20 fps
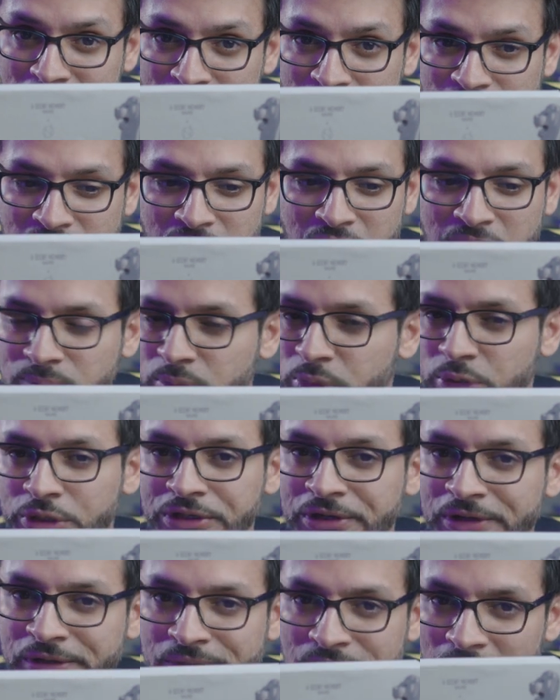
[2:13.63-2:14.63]
to Singapore,
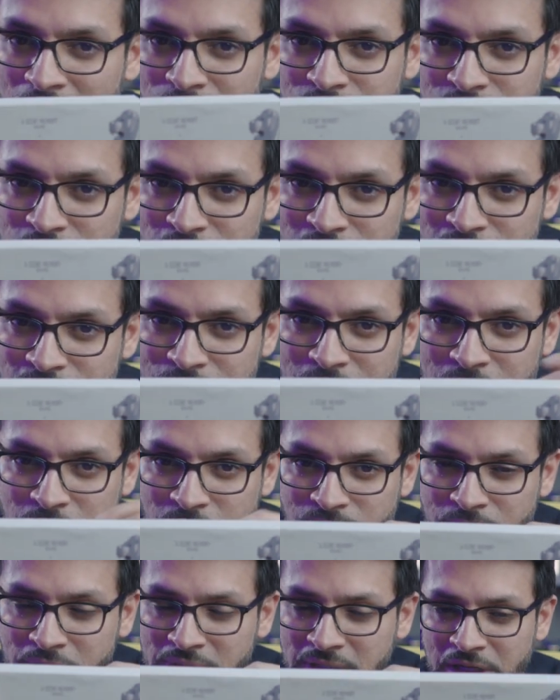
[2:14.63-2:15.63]
I'm sure you've been to
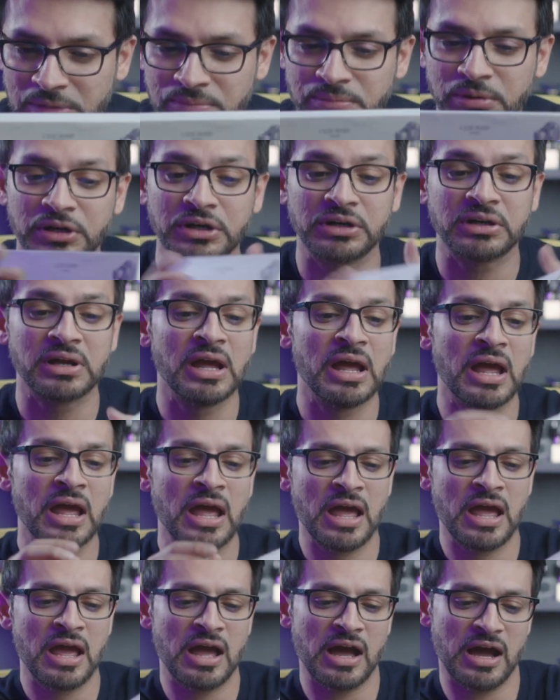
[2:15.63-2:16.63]
Merlion Park.
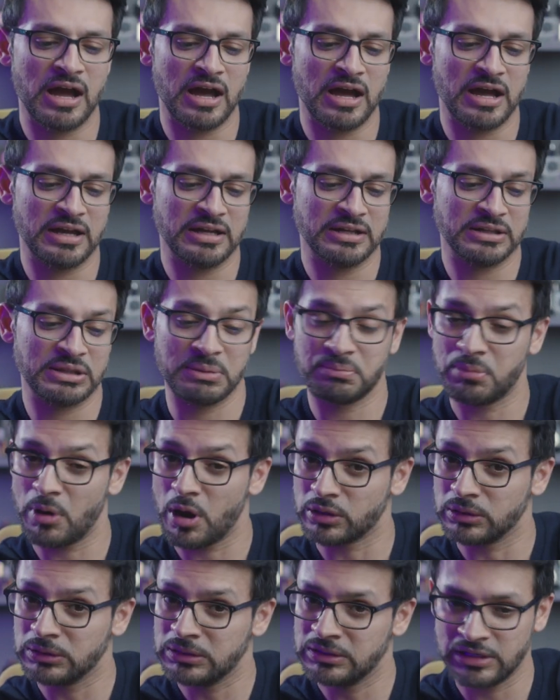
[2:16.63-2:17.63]
The
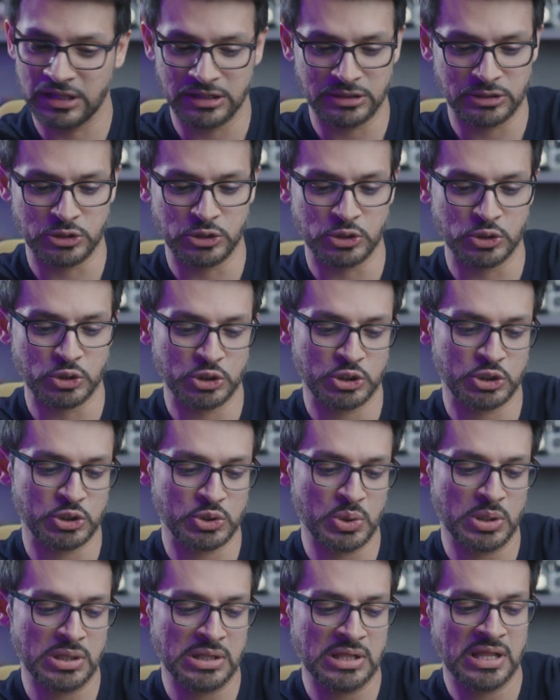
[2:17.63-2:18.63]
bottle, as
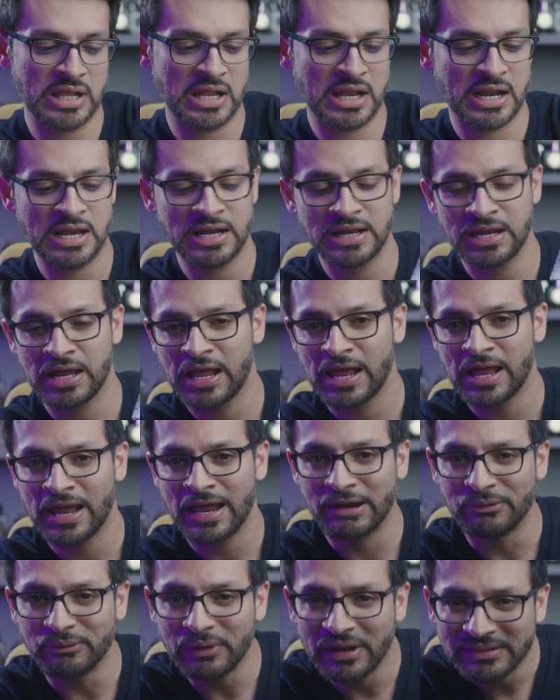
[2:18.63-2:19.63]
usual,
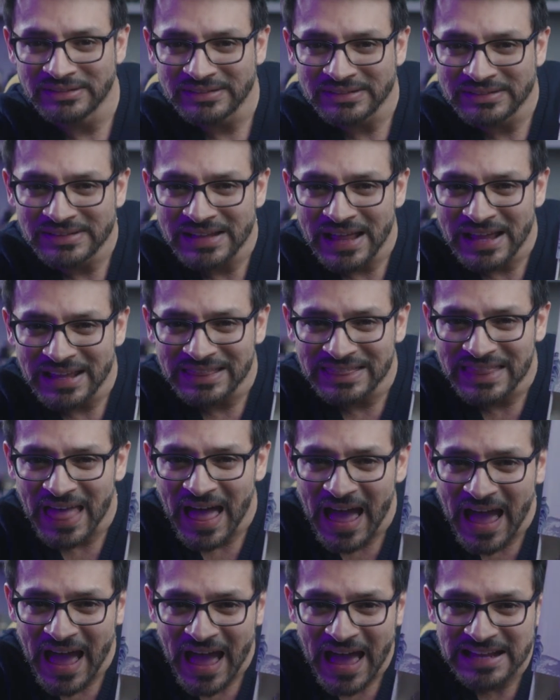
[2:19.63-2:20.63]
rests like
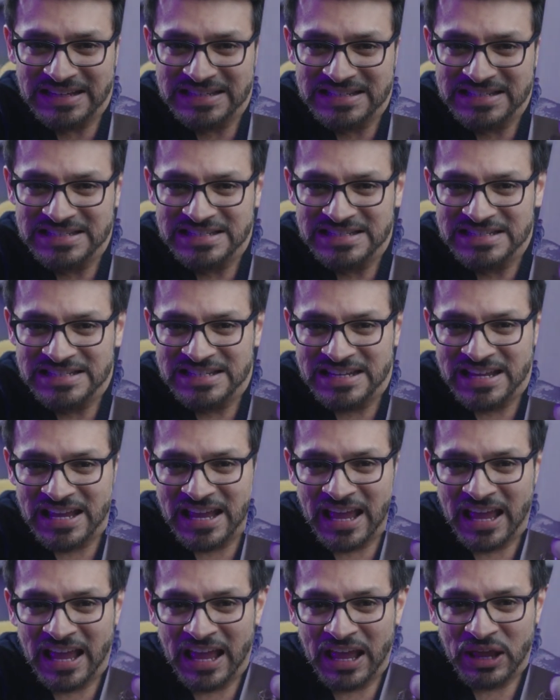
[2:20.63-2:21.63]
that.
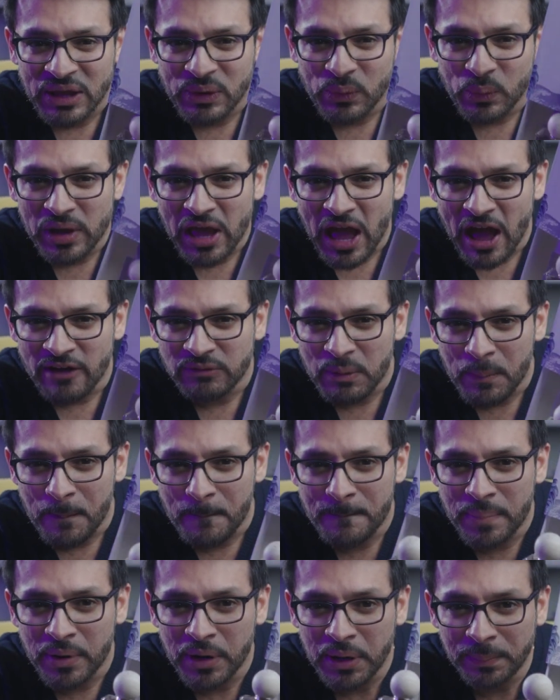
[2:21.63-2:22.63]
We have a
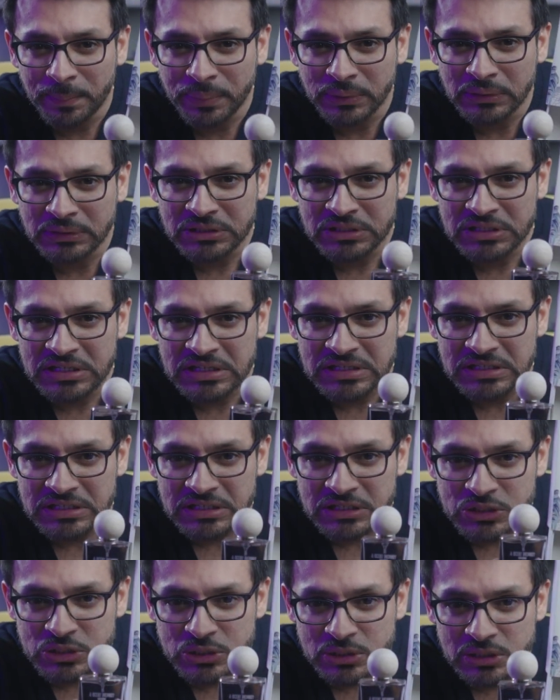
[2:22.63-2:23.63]
purple tint
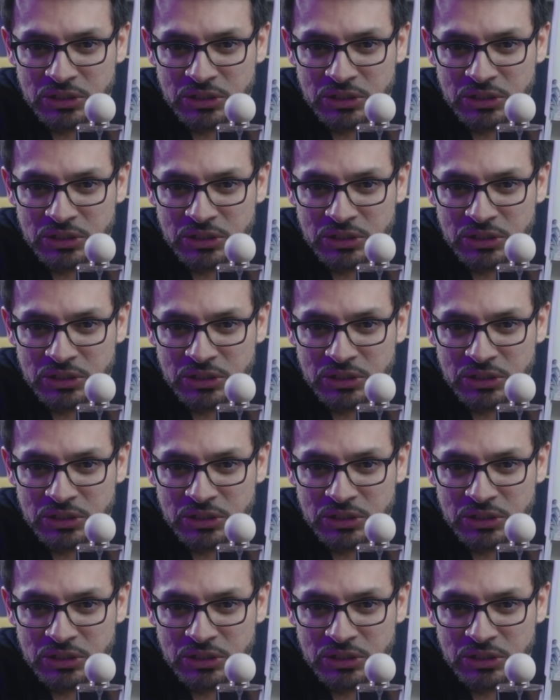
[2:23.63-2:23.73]
to the